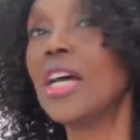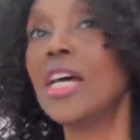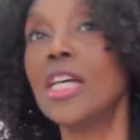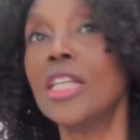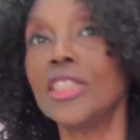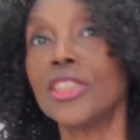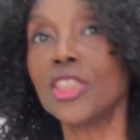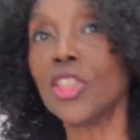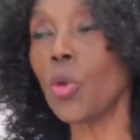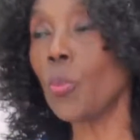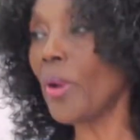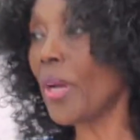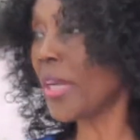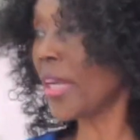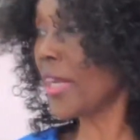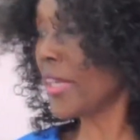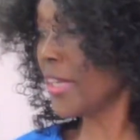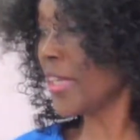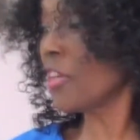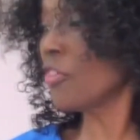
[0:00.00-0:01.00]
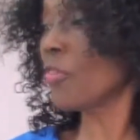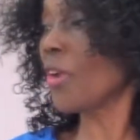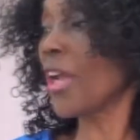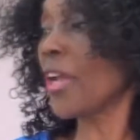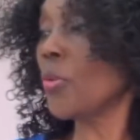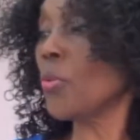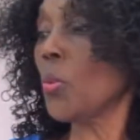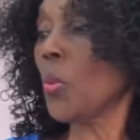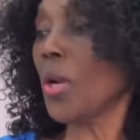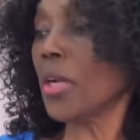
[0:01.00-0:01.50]
Yeah. So, but at any
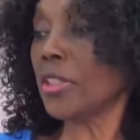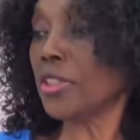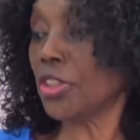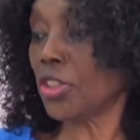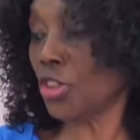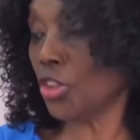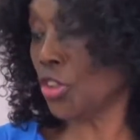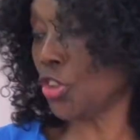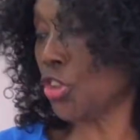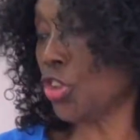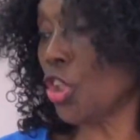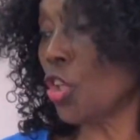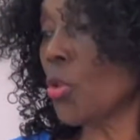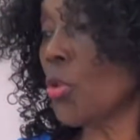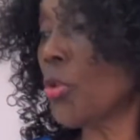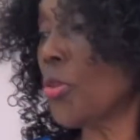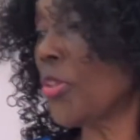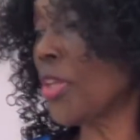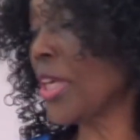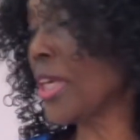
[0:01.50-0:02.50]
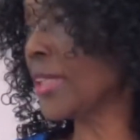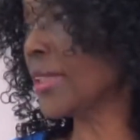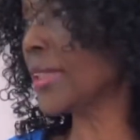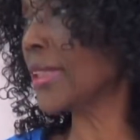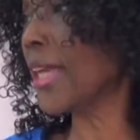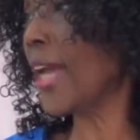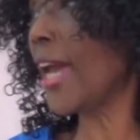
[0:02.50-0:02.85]
rate, we wanted to just show you this